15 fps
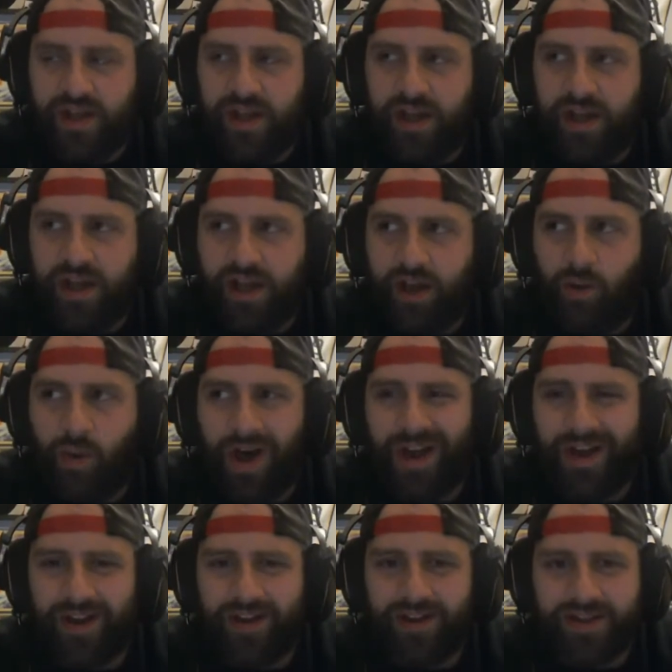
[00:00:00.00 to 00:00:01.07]
I wanted
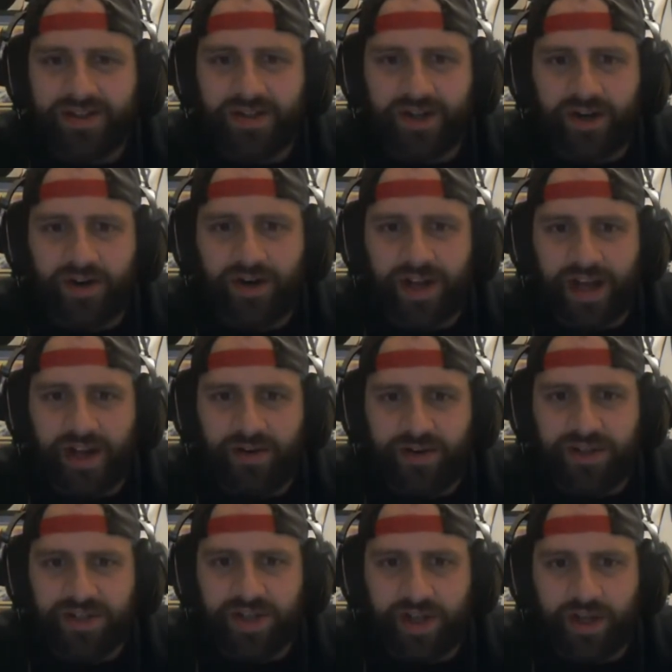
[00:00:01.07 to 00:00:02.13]
to listen to
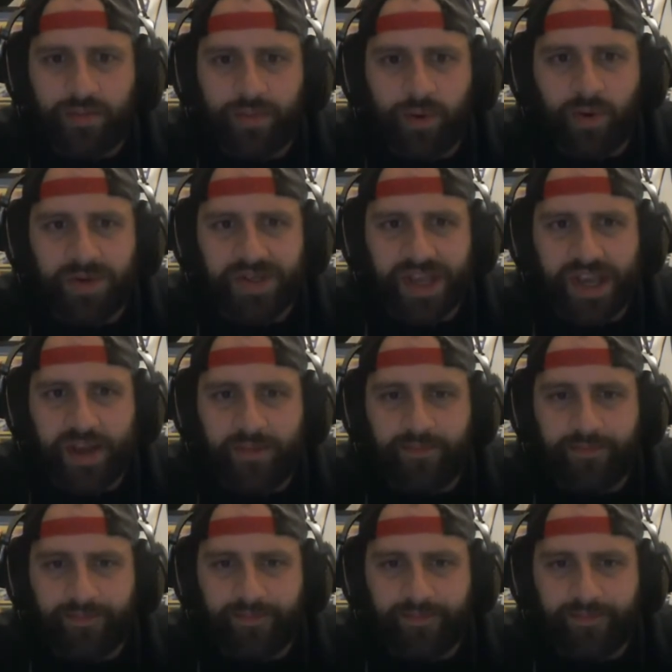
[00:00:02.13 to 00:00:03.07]
Granato's post game